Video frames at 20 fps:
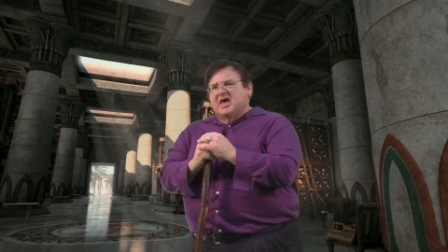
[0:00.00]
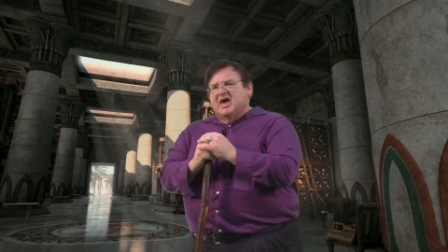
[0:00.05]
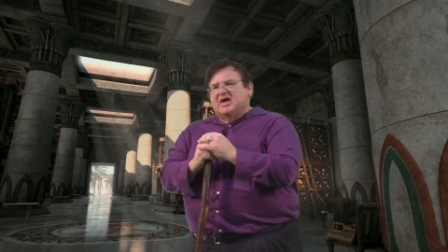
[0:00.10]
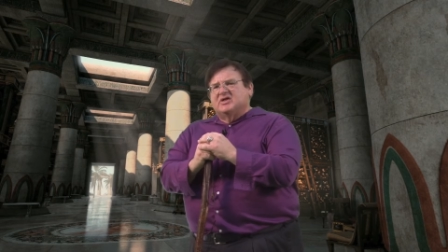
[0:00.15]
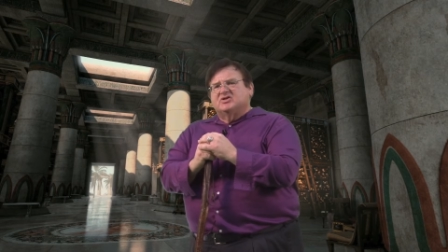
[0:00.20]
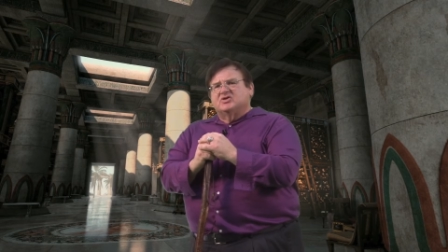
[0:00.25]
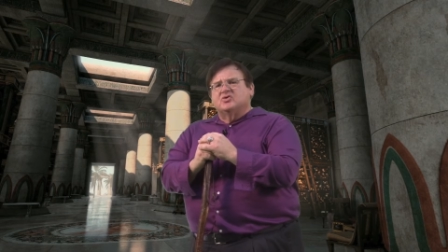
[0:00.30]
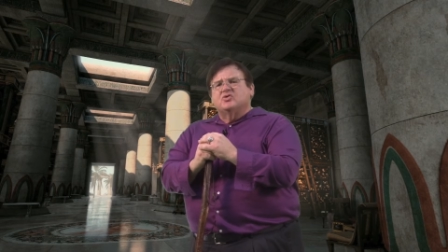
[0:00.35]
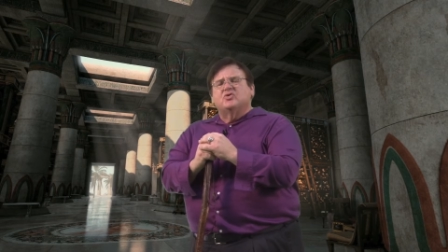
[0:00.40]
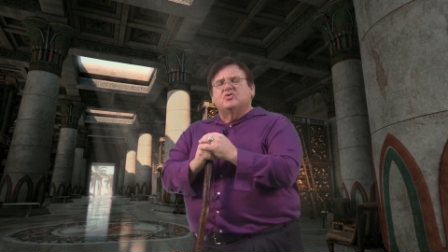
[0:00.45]

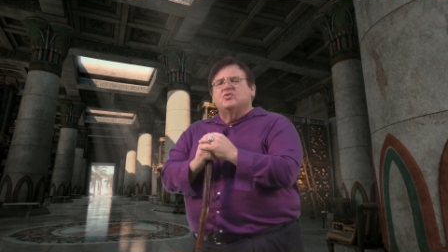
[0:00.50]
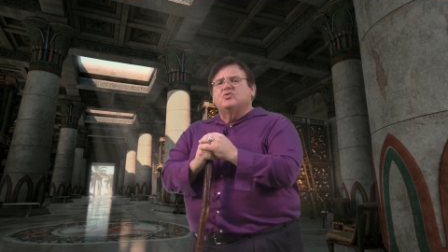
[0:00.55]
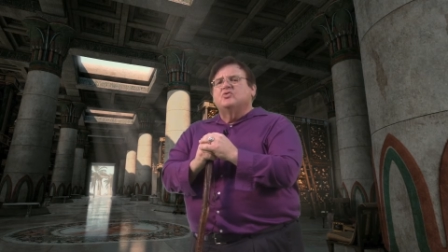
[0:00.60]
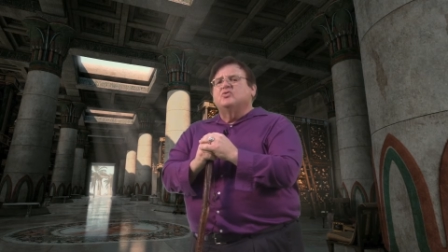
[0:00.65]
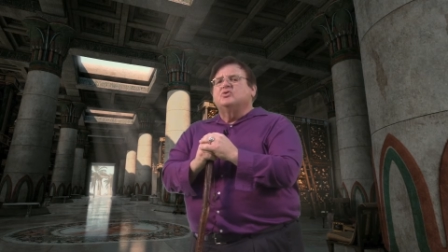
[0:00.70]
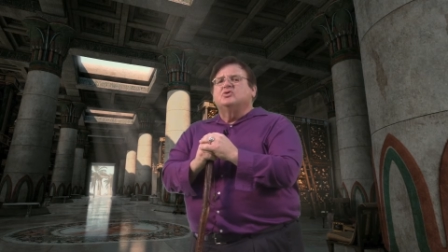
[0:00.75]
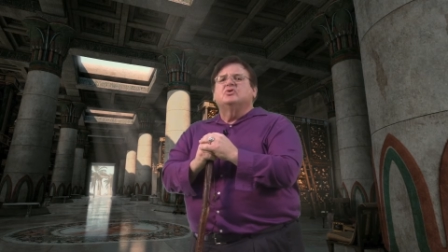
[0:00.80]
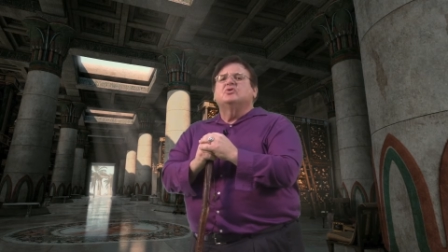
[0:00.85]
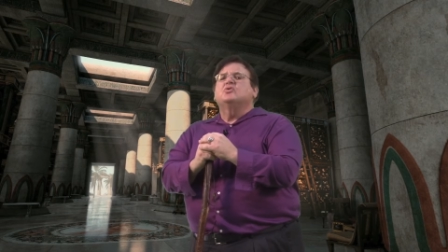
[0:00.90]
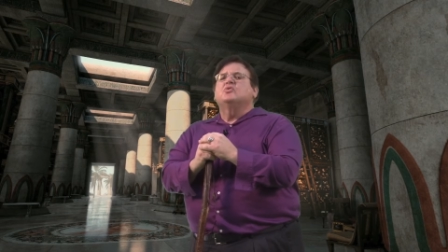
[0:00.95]
as to
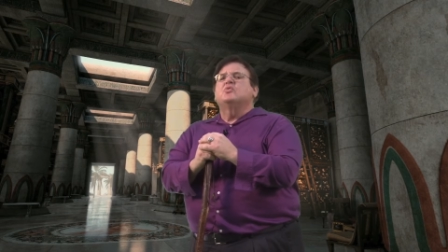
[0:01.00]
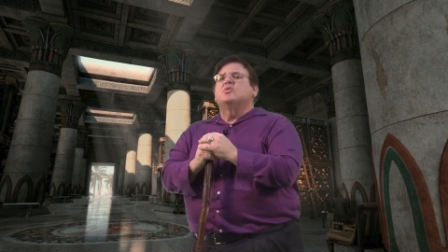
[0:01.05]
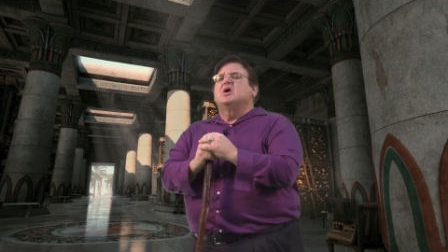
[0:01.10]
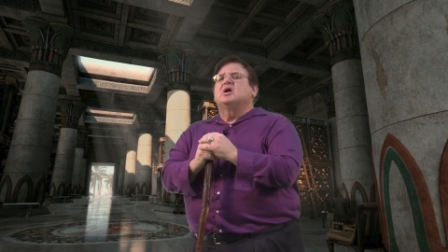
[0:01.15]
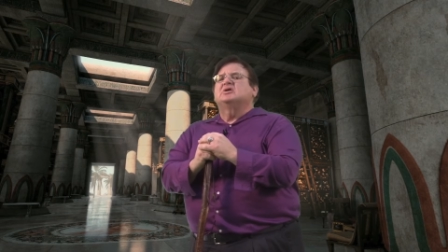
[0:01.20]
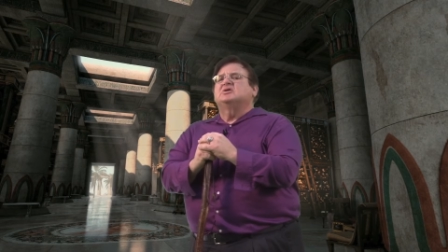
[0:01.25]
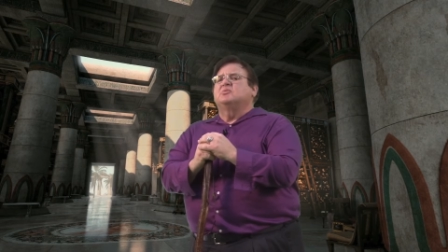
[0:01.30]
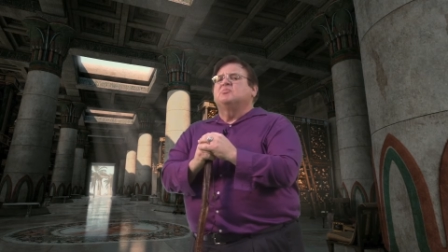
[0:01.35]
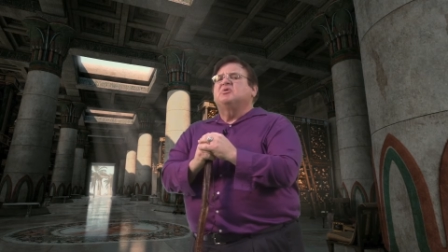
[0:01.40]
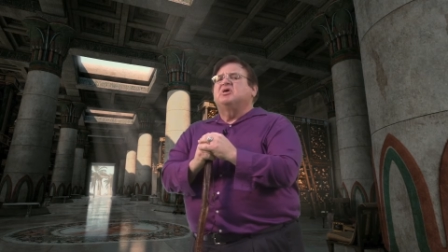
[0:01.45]
who you
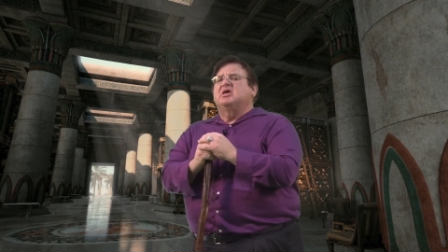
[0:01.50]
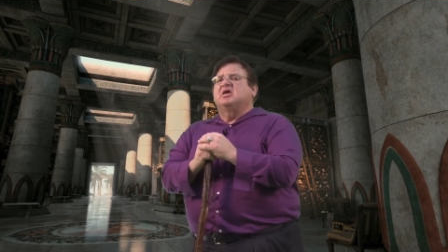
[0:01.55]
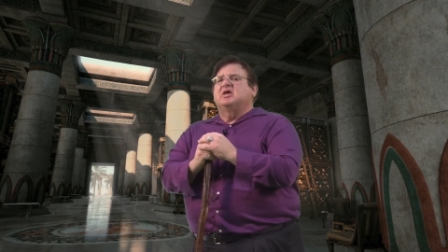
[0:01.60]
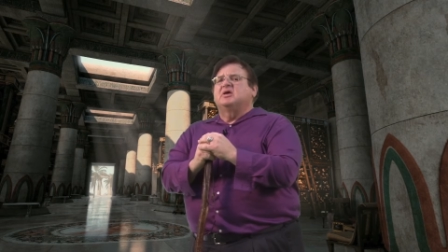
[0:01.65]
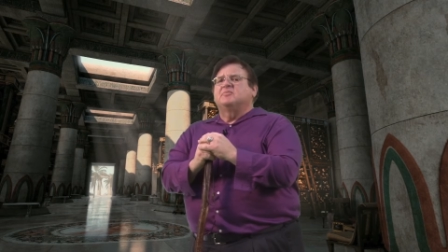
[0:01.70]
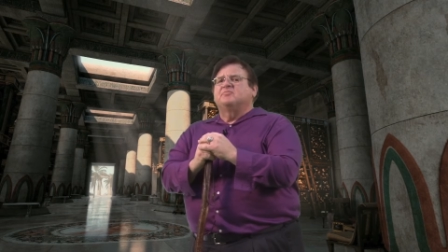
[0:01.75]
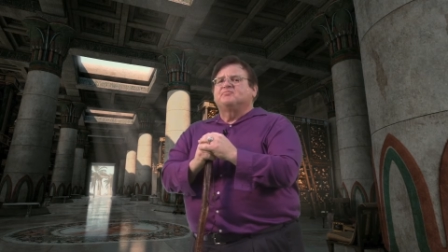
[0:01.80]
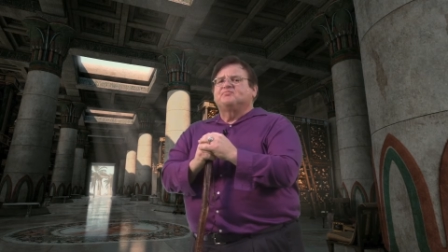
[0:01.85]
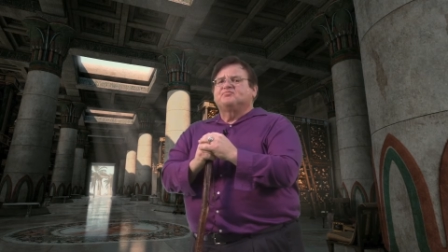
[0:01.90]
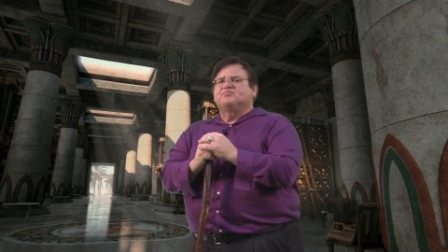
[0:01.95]
want to be.